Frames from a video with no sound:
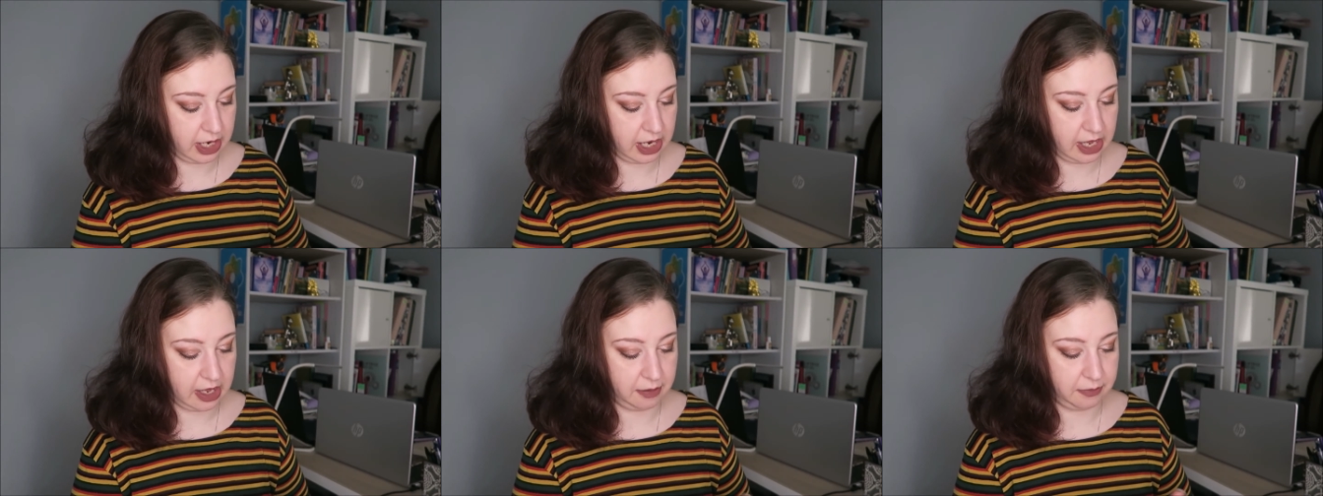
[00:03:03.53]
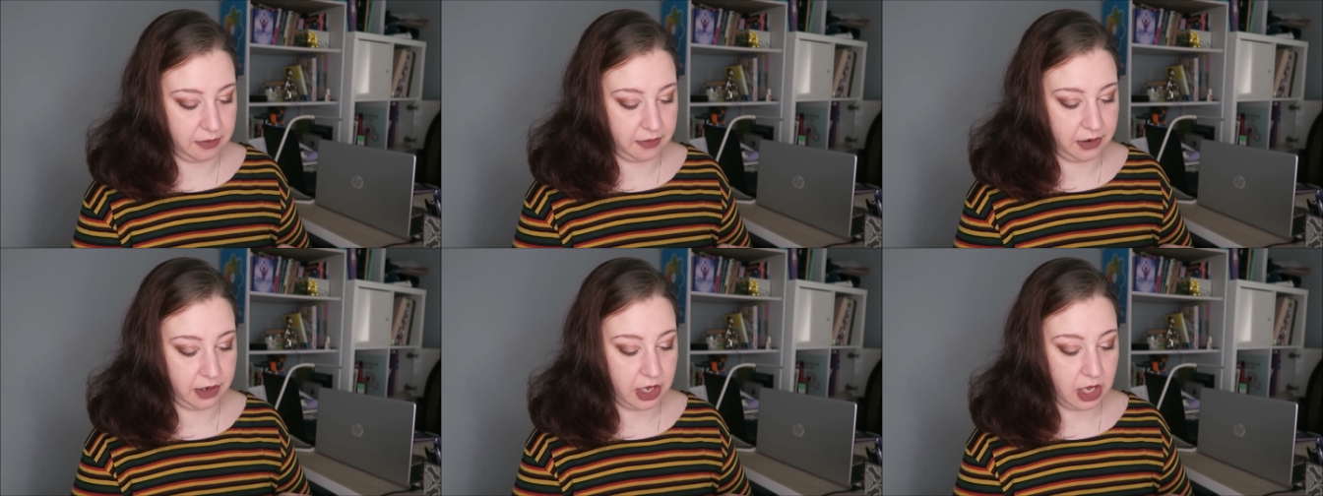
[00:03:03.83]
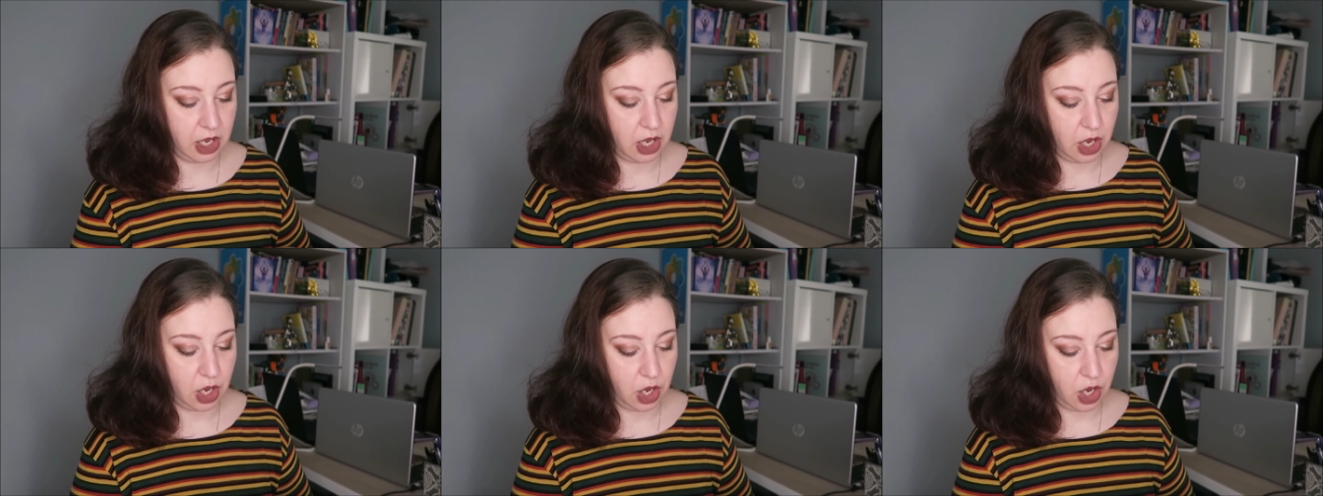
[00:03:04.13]
happy
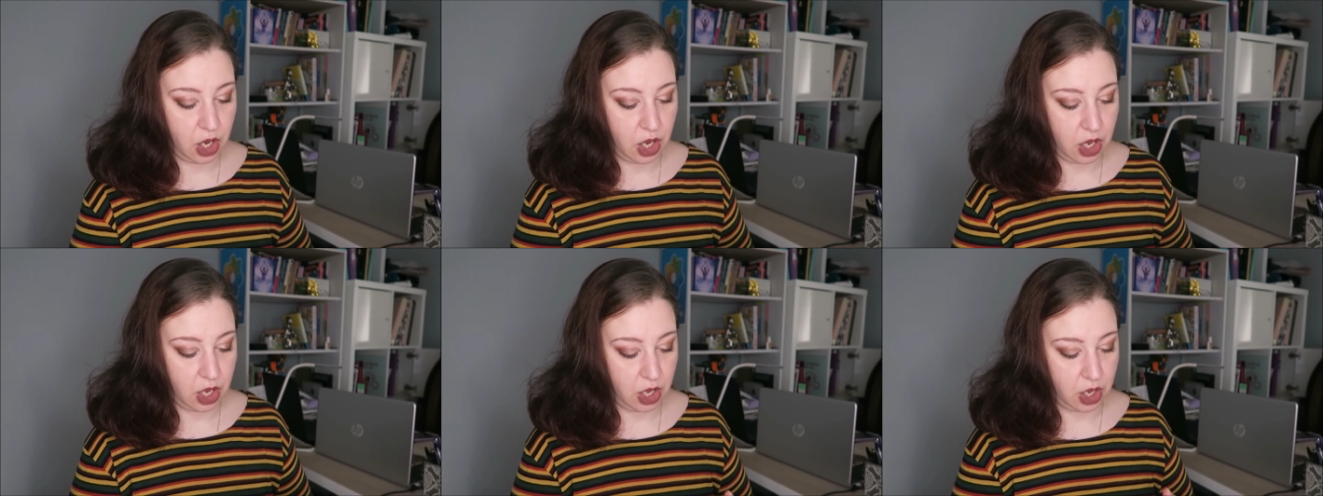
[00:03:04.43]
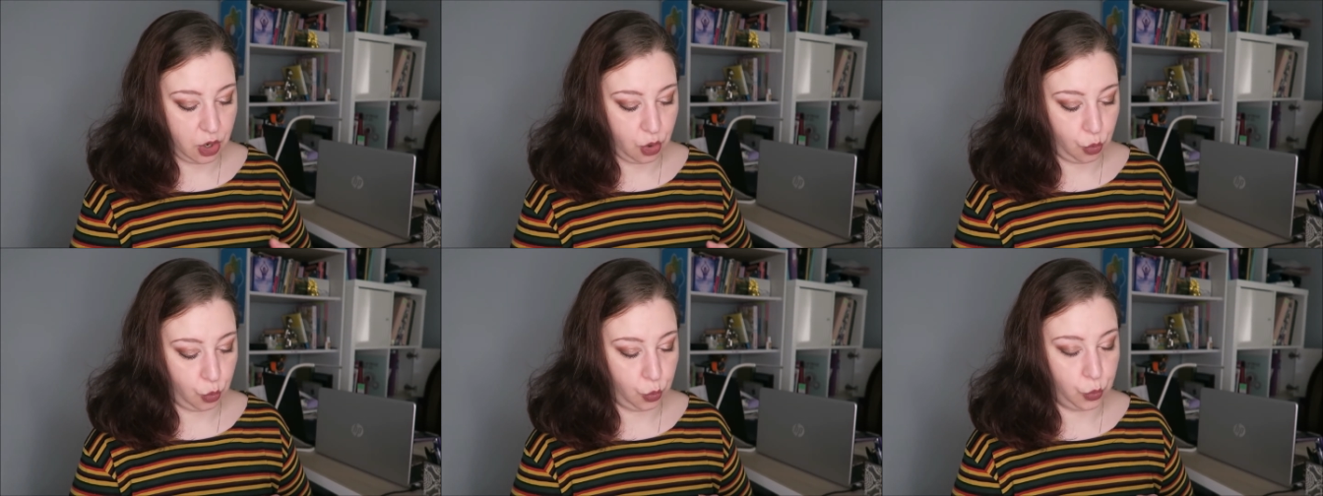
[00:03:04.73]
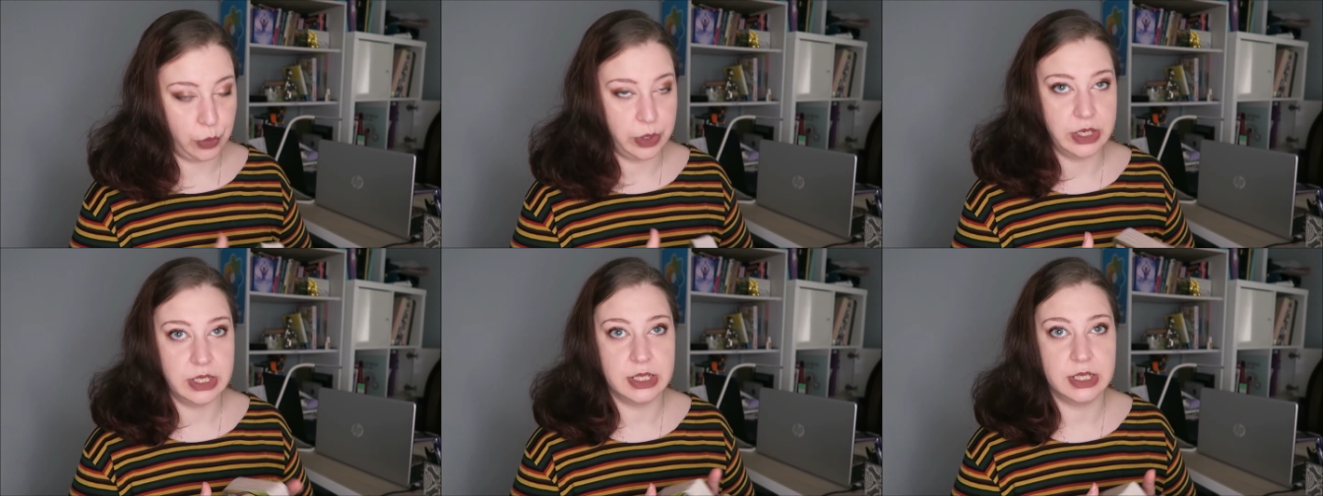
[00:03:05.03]

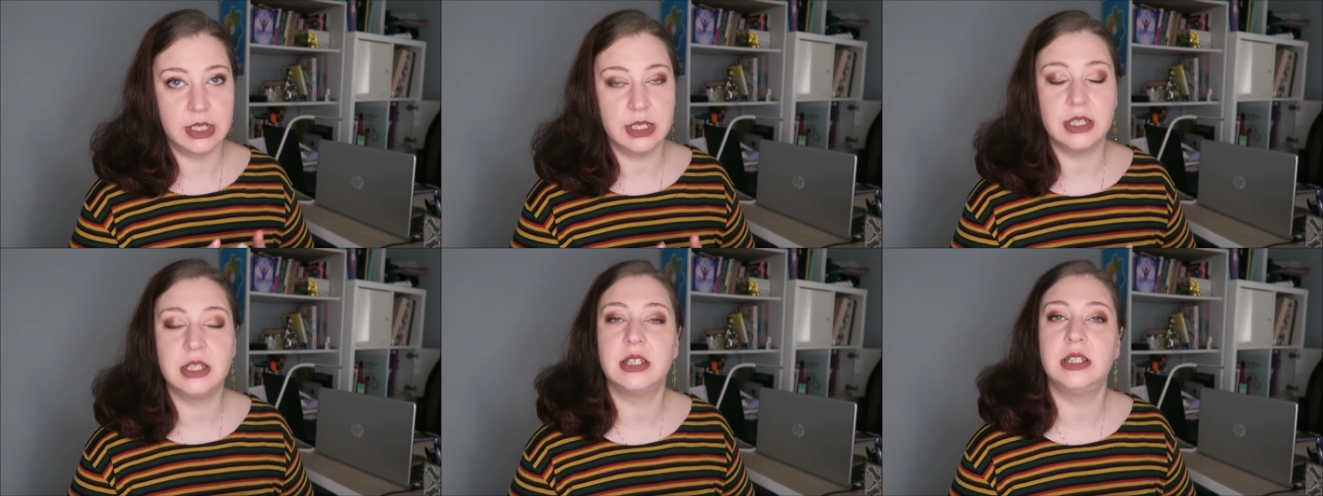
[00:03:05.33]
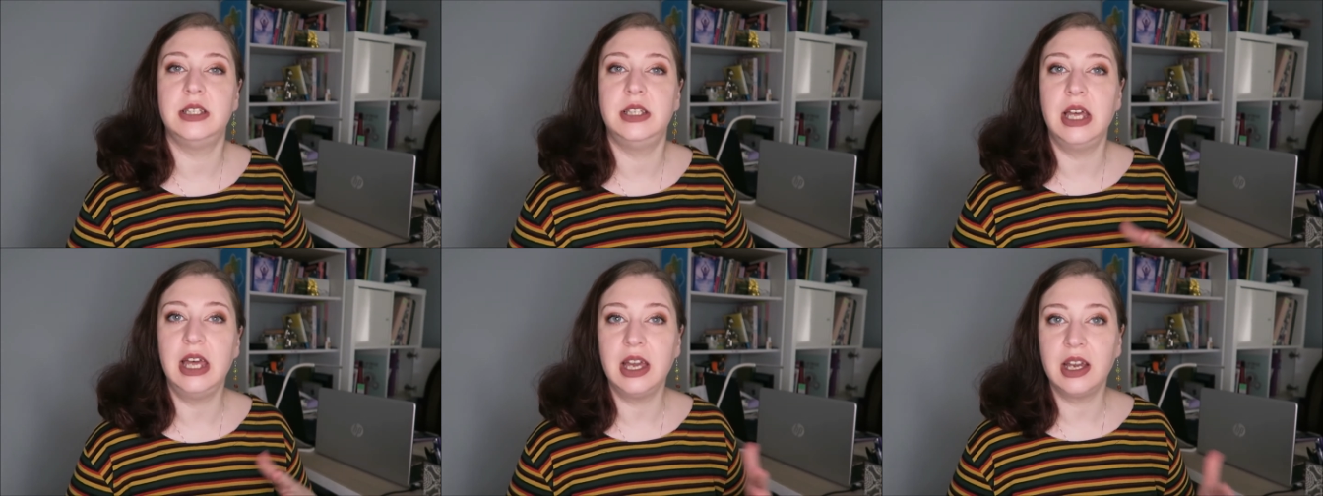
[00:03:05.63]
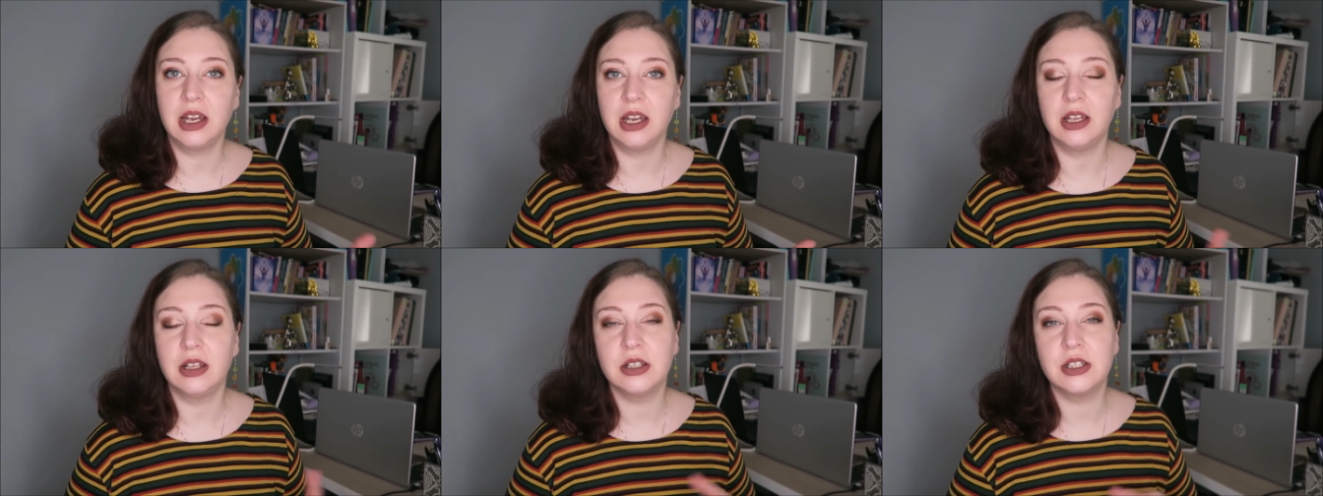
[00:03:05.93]
with this
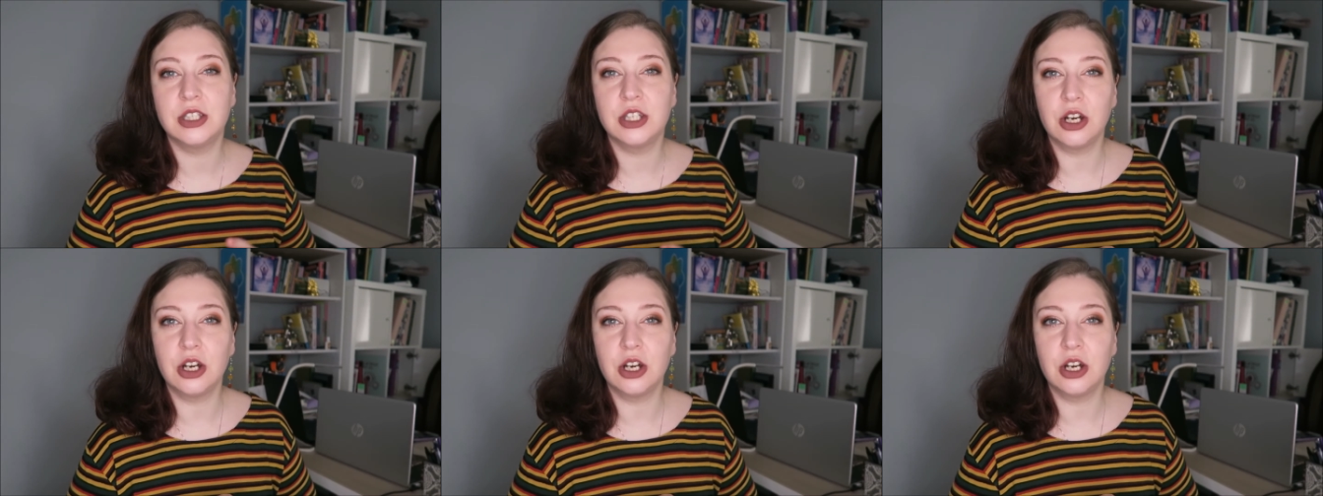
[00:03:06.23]
deck.